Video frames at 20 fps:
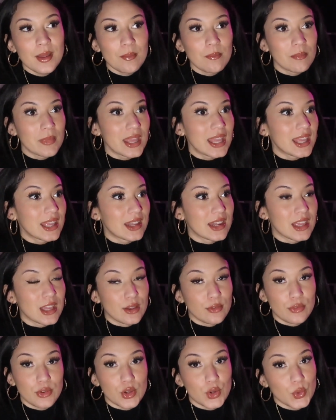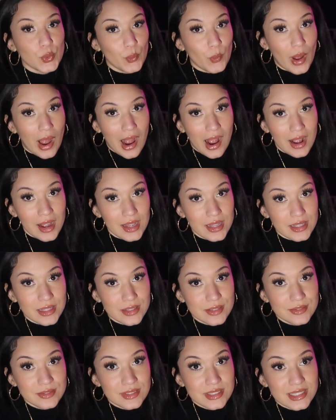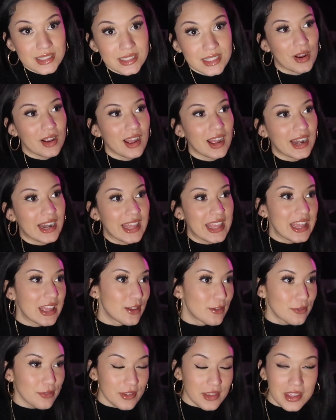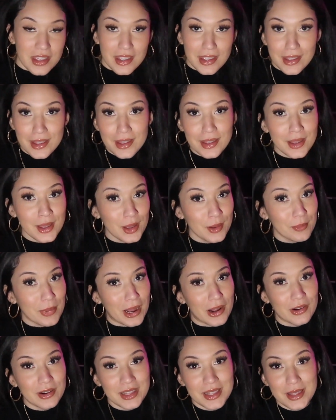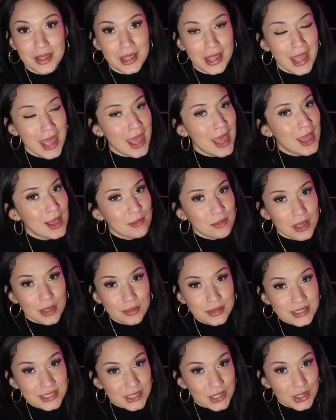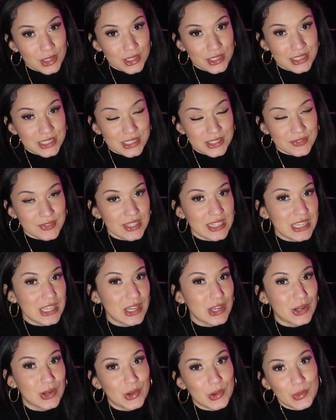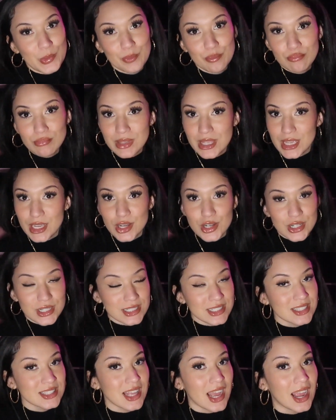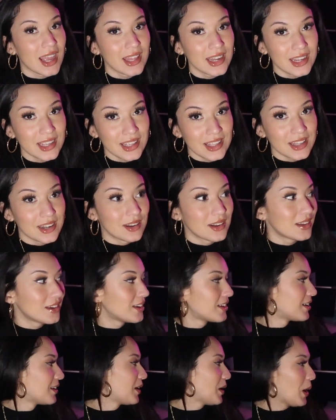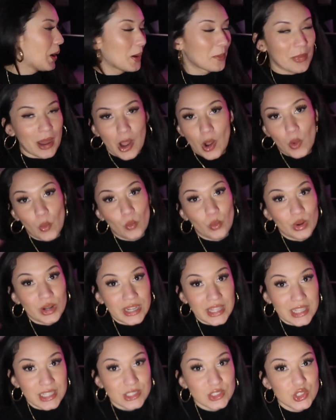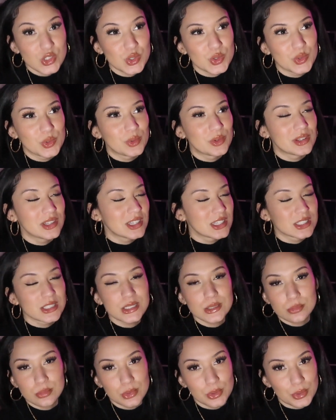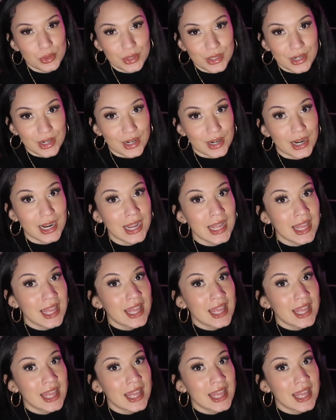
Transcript: Men, if your wives are kind of iffy about it, maybe show her this video, get her excited about wanting to explore